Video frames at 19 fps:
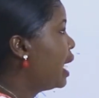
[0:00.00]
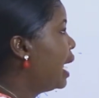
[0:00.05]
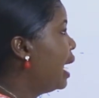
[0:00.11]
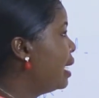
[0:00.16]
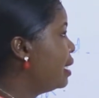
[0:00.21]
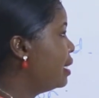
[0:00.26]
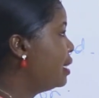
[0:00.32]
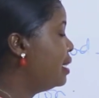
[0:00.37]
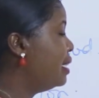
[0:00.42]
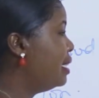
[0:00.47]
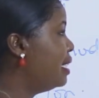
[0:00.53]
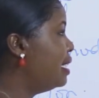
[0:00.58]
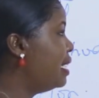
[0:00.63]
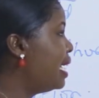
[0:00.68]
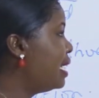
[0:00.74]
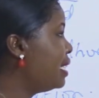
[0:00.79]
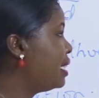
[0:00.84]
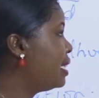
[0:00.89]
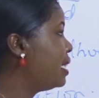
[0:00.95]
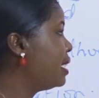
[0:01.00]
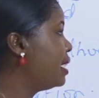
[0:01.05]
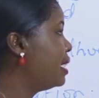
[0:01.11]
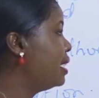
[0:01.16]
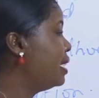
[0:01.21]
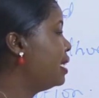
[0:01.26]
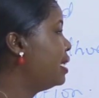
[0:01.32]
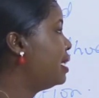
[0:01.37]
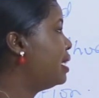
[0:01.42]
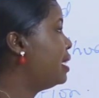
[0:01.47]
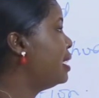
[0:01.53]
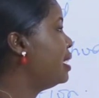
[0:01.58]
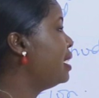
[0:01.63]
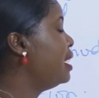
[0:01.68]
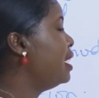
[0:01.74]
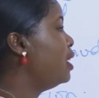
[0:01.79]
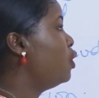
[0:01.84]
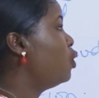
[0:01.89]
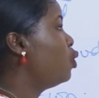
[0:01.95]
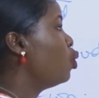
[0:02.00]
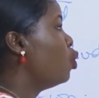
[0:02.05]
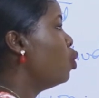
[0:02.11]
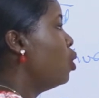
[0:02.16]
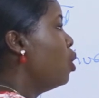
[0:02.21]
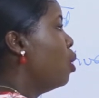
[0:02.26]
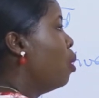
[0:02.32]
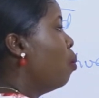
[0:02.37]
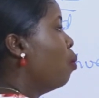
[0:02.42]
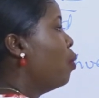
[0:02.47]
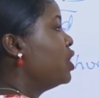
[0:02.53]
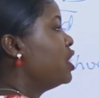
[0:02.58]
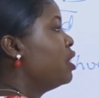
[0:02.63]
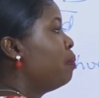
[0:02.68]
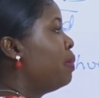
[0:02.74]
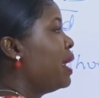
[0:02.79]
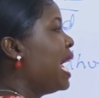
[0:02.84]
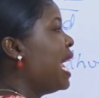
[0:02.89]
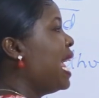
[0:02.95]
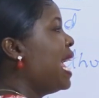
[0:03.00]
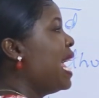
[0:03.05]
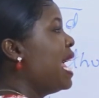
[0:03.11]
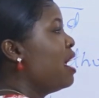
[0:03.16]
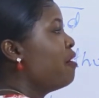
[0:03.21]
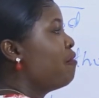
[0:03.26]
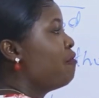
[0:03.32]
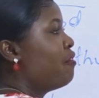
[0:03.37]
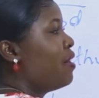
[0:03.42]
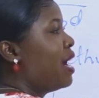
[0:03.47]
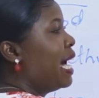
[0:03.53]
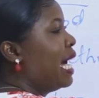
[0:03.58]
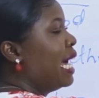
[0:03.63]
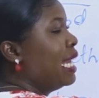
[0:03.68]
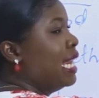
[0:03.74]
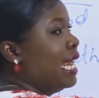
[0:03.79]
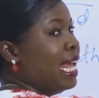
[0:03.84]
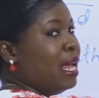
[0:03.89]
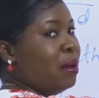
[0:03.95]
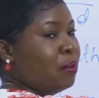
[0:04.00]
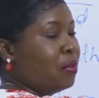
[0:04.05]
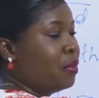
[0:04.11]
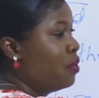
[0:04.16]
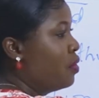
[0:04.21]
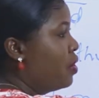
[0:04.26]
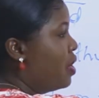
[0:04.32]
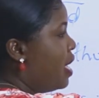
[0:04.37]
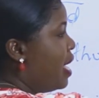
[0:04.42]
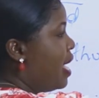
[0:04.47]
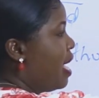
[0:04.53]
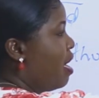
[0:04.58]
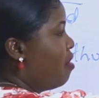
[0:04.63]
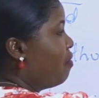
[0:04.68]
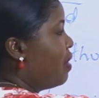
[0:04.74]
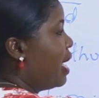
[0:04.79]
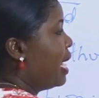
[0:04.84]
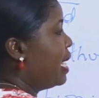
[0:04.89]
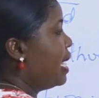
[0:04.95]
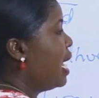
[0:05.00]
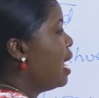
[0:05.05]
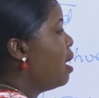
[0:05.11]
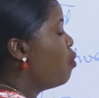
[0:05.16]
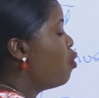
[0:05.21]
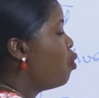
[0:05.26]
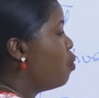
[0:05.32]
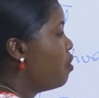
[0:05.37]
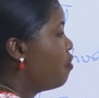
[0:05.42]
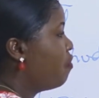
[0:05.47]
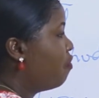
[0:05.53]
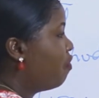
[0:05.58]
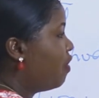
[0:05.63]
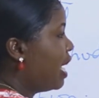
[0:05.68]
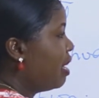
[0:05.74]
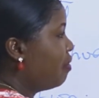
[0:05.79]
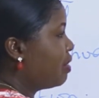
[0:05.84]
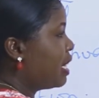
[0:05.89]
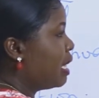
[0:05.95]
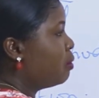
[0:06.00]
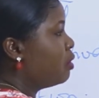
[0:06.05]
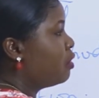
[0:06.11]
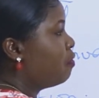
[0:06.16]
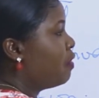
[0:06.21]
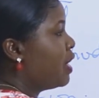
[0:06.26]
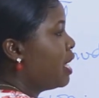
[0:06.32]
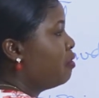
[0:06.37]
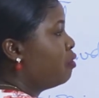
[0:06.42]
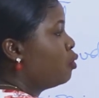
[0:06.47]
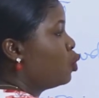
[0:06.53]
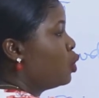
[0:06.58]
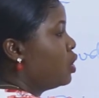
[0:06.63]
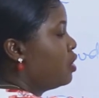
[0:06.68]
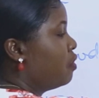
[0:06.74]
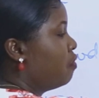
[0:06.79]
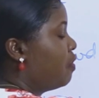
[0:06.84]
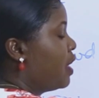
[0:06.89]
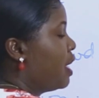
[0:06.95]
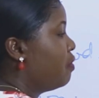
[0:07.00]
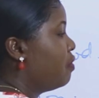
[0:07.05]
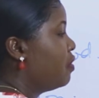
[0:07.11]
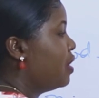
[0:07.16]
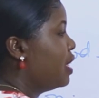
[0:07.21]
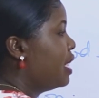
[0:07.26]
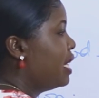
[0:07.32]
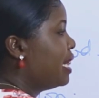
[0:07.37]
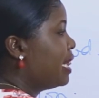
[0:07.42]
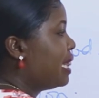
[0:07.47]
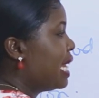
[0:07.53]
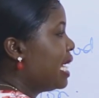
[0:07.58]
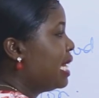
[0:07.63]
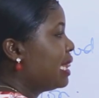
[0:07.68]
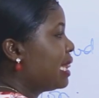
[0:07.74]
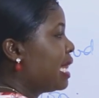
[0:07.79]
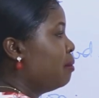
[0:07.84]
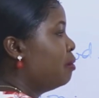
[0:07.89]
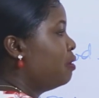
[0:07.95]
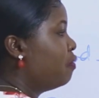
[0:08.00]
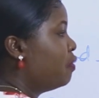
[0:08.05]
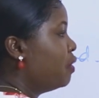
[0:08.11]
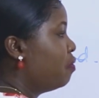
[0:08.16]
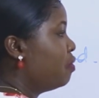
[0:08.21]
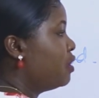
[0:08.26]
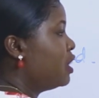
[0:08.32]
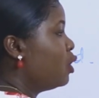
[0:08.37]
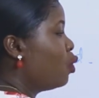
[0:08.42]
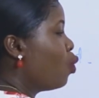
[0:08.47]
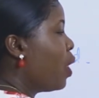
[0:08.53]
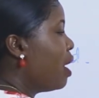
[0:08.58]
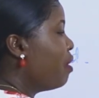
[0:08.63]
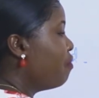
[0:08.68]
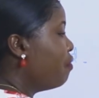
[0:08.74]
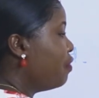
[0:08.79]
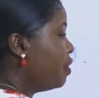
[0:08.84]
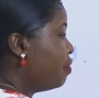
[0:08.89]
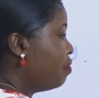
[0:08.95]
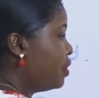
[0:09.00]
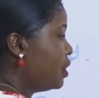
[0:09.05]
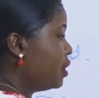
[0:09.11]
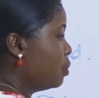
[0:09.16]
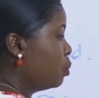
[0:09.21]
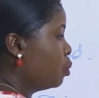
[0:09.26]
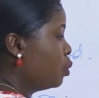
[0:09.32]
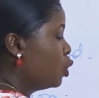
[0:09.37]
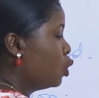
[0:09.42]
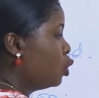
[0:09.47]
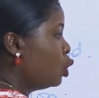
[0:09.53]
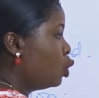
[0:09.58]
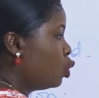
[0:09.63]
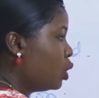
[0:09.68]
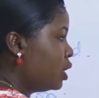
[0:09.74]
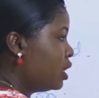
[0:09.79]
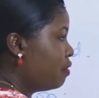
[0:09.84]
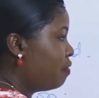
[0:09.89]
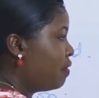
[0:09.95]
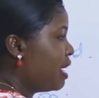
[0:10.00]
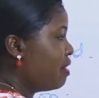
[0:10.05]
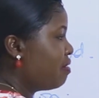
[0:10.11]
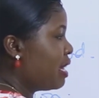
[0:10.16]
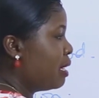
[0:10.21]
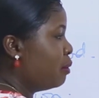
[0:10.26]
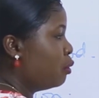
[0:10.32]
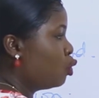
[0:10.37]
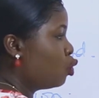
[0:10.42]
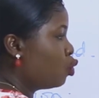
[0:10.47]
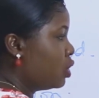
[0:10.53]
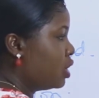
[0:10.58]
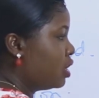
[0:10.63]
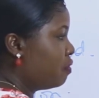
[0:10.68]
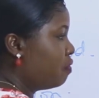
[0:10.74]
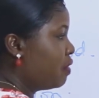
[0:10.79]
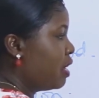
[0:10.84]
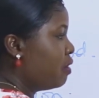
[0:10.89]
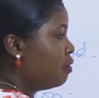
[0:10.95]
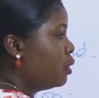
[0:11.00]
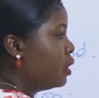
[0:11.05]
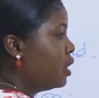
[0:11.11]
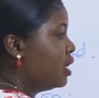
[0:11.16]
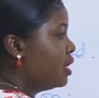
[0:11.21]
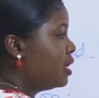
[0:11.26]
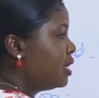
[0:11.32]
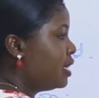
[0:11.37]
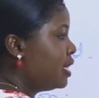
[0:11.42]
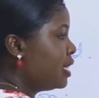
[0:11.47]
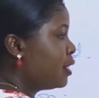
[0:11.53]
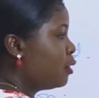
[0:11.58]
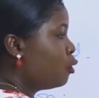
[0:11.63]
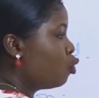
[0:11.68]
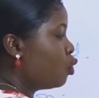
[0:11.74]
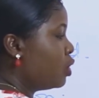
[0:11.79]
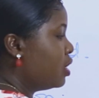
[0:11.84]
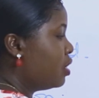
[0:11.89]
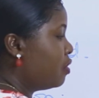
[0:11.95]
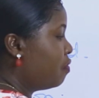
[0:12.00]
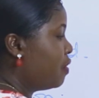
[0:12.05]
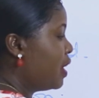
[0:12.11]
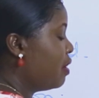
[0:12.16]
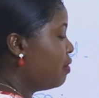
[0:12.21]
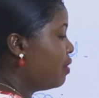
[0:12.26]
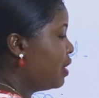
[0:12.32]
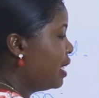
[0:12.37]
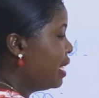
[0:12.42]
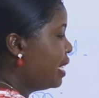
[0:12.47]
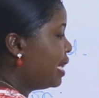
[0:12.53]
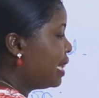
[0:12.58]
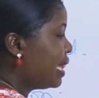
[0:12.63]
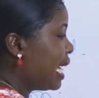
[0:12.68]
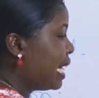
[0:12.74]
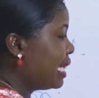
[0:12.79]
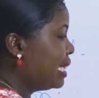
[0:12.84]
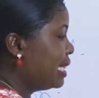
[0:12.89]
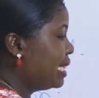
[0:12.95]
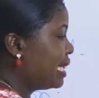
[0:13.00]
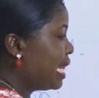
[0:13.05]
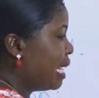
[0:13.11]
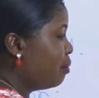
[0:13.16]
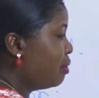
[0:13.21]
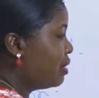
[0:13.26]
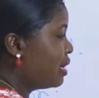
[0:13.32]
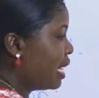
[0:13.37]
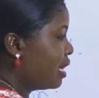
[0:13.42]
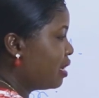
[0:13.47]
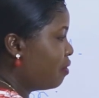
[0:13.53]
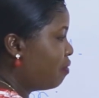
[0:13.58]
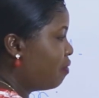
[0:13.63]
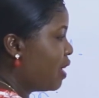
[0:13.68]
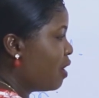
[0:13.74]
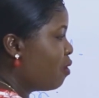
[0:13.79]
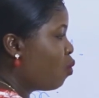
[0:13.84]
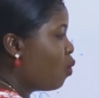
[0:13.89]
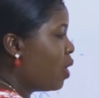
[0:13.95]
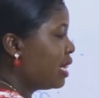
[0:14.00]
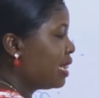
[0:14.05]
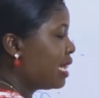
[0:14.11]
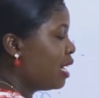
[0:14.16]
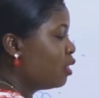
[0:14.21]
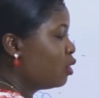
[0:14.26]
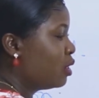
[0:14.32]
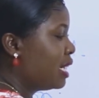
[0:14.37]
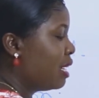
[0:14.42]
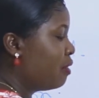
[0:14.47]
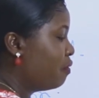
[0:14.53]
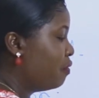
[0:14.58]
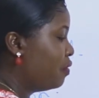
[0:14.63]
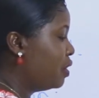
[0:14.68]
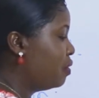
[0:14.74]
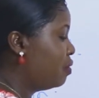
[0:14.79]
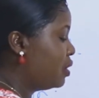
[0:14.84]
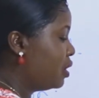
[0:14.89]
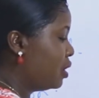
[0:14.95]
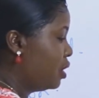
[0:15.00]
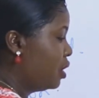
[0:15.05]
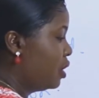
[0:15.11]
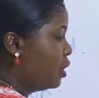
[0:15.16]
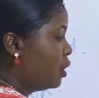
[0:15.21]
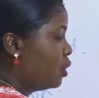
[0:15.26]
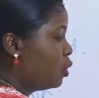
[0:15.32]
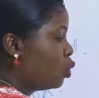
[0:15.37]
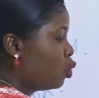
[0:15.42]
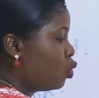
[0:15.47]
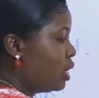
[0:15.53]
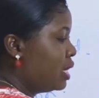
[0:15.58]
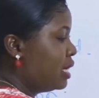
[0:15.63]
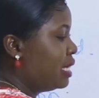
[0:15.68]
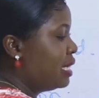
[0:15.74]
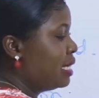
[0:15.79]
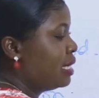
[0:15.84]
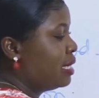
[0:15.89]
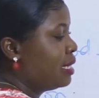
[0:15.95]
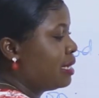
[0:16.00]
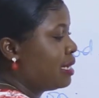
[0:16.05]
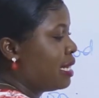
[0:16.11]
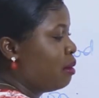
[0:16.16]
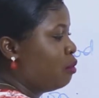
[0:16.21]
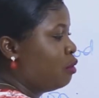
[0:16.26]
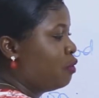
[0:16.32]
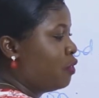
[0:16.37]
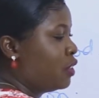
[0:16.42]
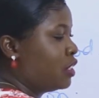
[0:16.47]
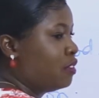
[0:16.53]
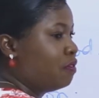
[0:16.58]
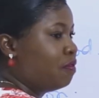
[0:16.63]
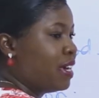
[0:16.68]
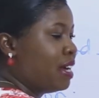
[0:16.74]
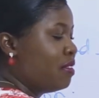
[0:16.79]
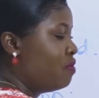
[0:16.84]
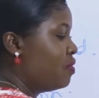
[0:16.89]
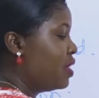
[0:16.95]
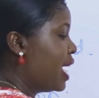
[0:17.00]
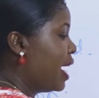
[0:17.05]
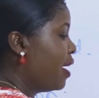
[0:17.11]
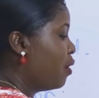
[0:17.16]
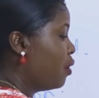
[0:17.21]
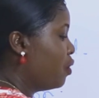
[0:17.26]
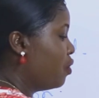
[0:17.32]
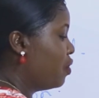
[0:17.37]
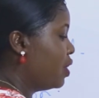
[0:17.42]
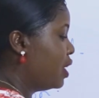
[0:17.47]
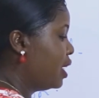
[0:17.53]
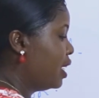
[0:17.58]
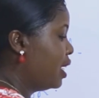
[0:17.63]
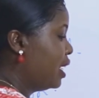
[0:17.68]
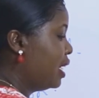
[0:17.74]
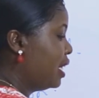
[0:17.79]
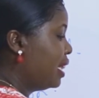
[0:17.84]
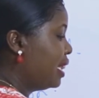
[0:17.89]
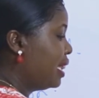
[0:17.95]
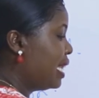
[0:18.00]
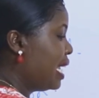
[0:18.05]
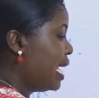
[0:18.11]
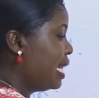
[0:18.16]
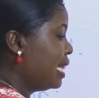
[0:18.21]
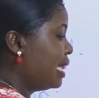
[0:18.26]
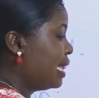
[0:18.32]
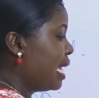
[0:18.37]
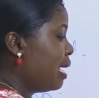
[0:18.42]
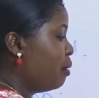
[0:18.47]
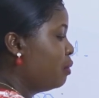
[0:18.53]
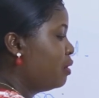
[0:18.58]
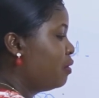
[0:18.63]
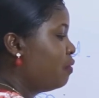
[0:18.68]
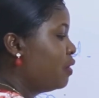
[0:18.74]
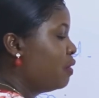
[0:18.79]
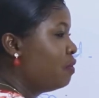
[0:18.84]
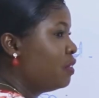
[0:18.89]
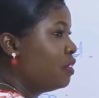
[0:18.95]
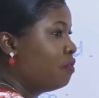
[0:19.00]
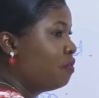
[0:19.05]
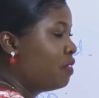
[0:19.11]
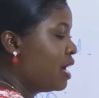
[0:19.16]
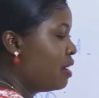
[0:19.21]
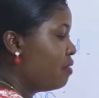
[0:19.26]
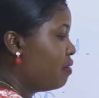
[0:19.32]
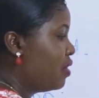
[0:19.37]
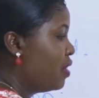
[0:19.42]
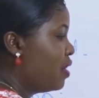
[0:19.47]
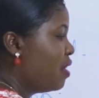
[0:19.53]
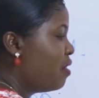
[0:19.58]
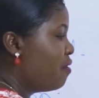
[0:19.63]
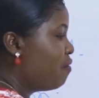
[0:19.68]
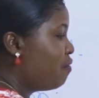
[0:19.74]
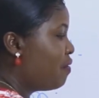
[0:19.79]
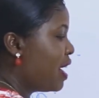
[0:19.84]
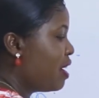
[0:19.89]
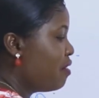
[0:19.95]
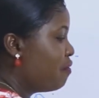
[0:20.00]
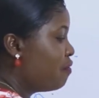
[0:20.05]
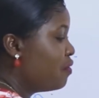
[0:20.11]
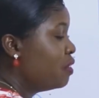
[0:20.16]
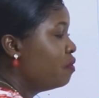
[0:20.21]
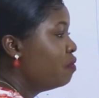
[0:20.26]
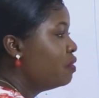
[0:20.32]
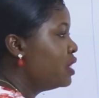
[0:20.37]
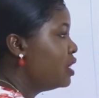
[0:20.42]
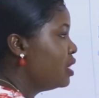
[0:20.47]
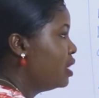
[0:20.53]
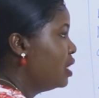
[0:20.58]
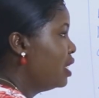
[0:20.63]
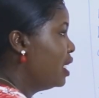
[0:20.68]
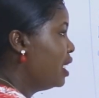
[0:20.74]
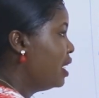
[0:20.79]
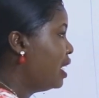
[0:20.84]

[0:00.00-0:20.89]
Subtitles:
And the next thing is to multiply f and m. F and m will be 5 times 5, 25. 10 times 15, 150. 25 times 25, 625. 30 times 35, 1050. 20 times 45, 900. 10 times 55, 550.